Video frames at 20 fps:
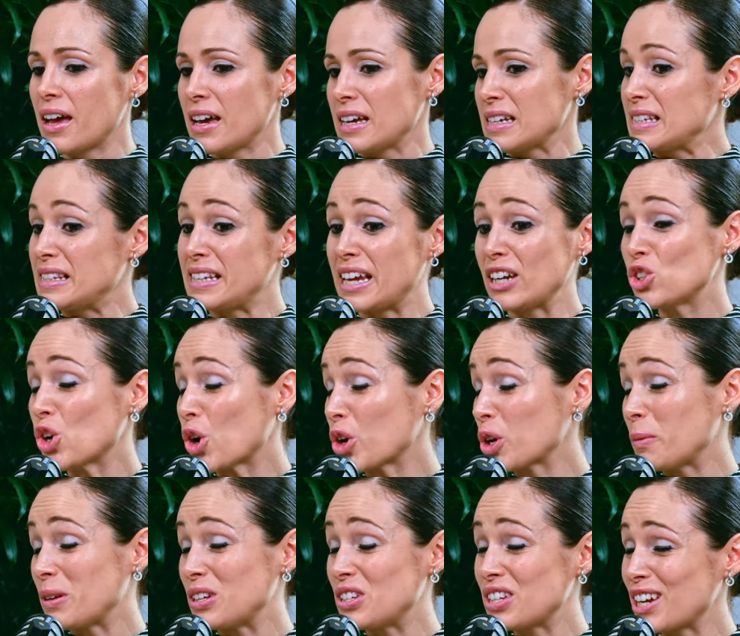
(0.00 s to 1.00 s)
send
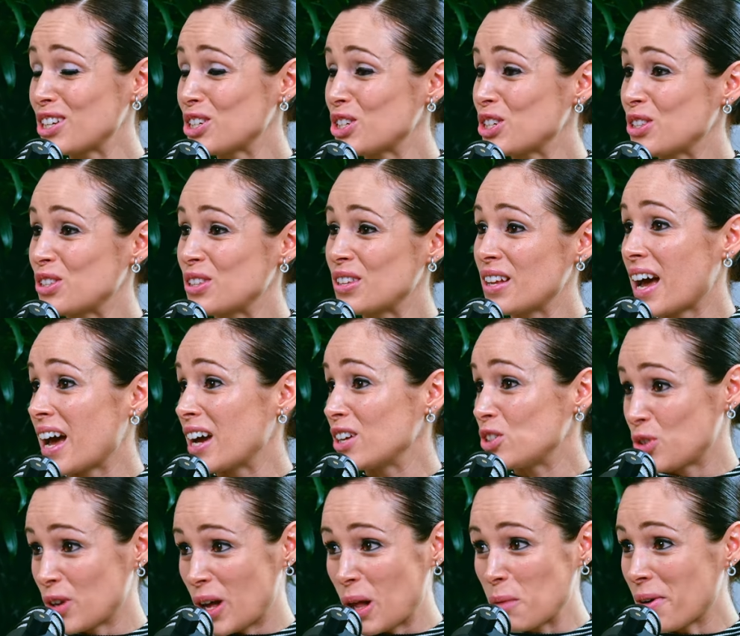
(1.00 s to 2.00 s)
documentation
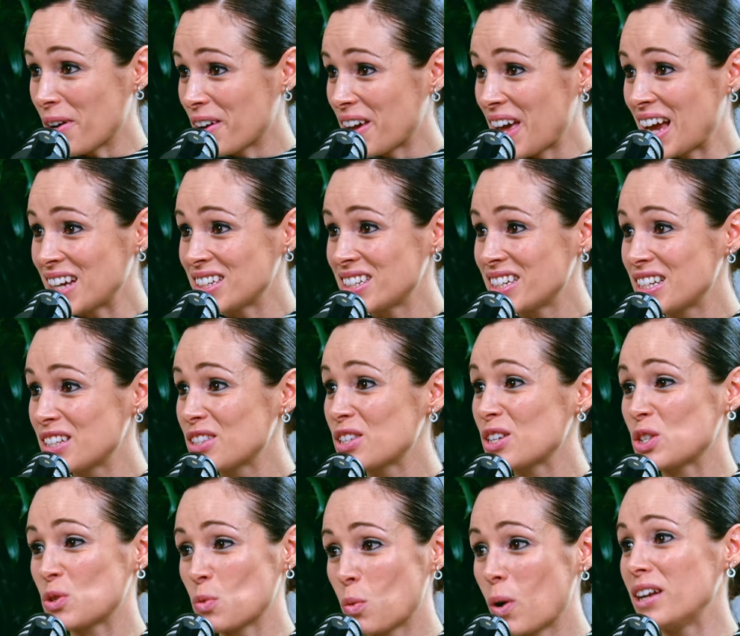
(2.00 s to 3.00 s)
to help our candidates
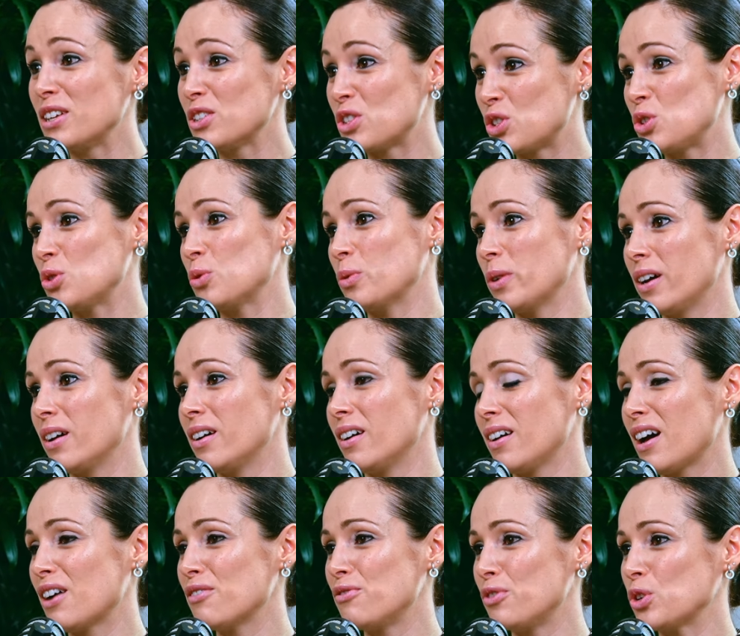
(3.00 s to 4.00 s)
as well as do a
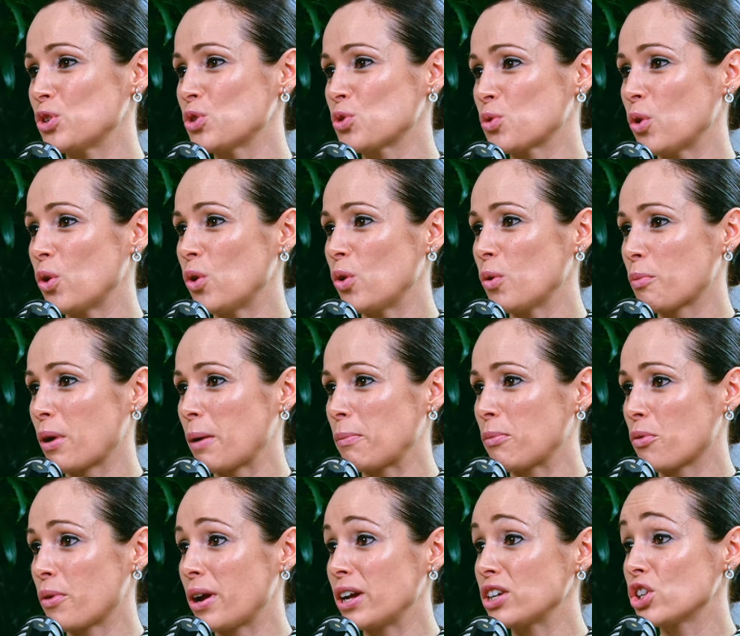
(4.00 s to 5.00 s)
virtual
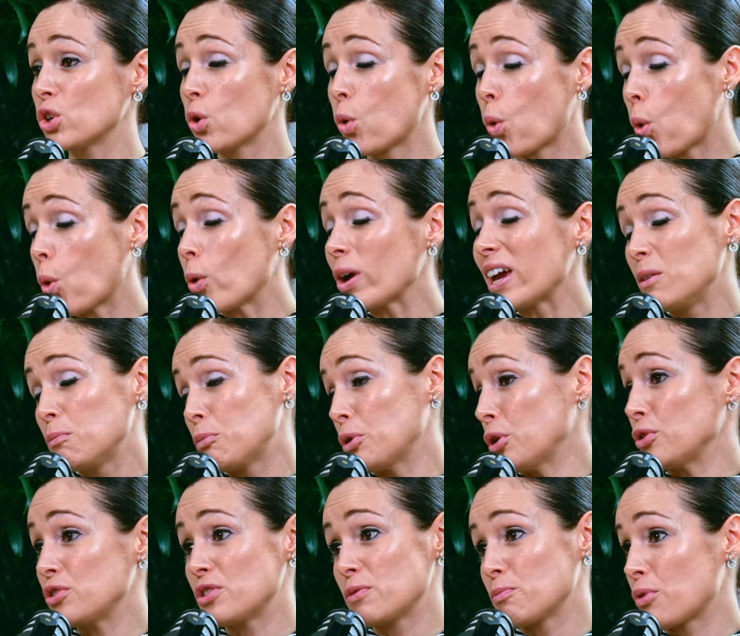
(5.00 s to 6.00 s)
preparation or
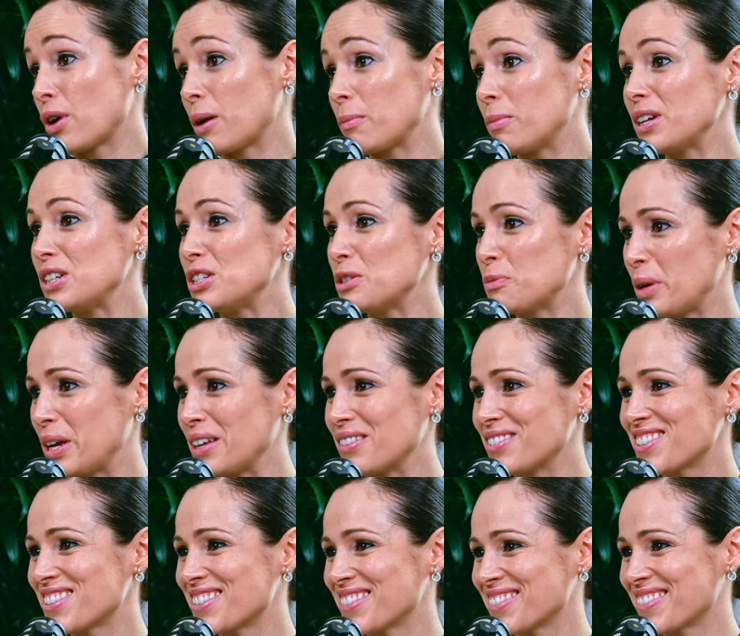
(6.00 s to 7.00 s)
in-person prep. It
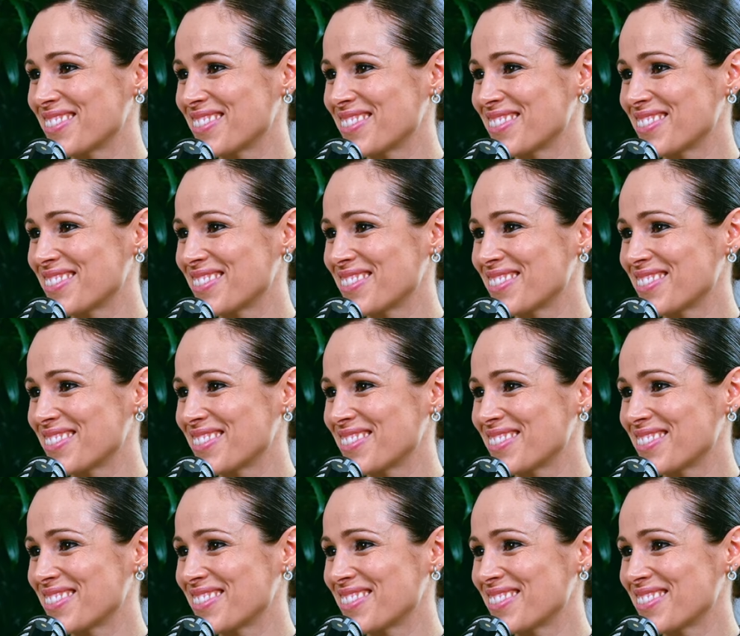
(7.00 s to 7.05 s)
depends.